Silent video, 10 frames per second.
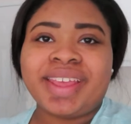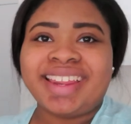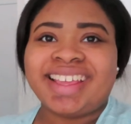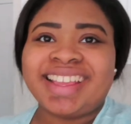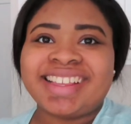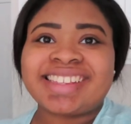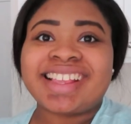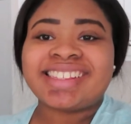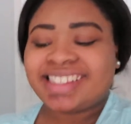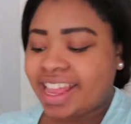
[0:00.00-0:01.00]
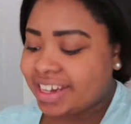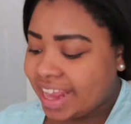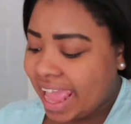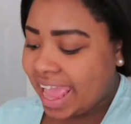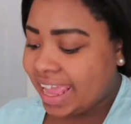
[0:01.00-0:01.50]
It is
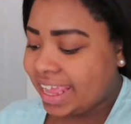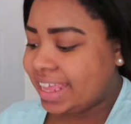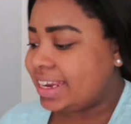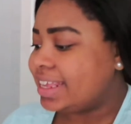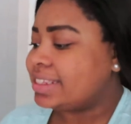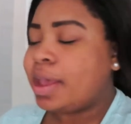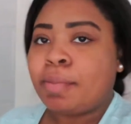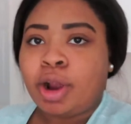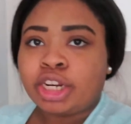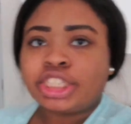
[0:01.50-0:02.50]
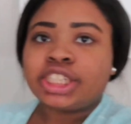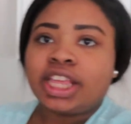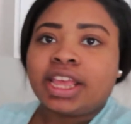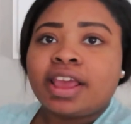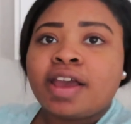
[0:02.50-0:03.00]
Sunday. It is March
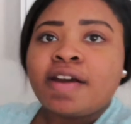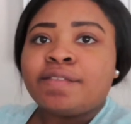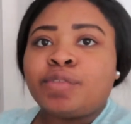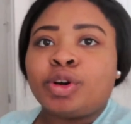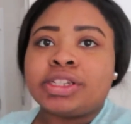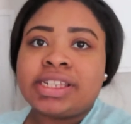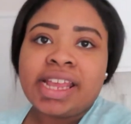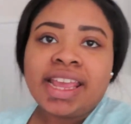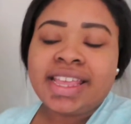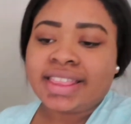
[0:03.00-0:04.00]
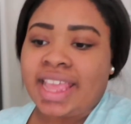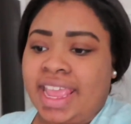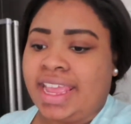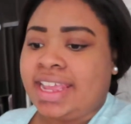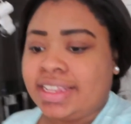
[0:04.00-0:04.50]
the 14th
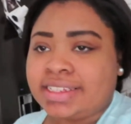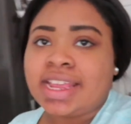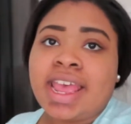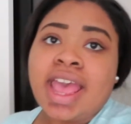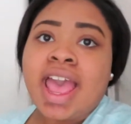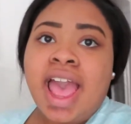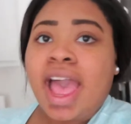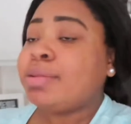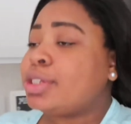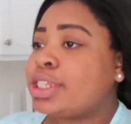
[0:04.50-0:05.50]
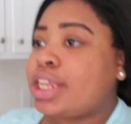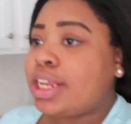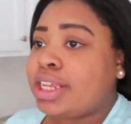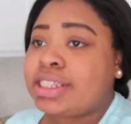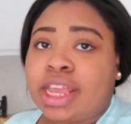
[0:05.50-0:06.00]
and I'm just
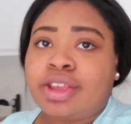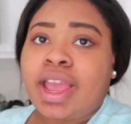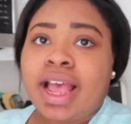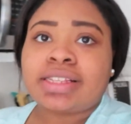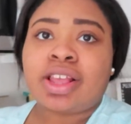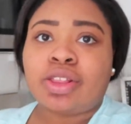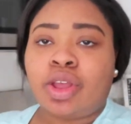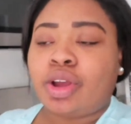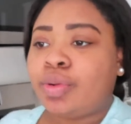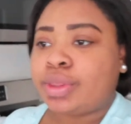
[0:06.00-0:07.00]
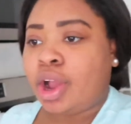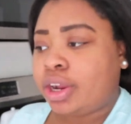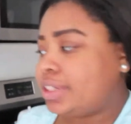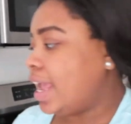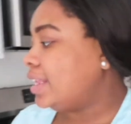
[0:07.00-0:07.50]
gonna take you guys along with
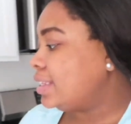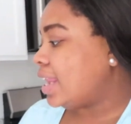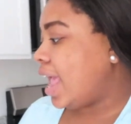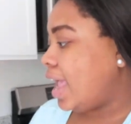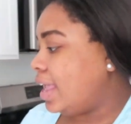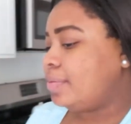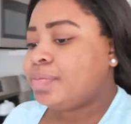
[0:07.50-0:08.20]
our day today.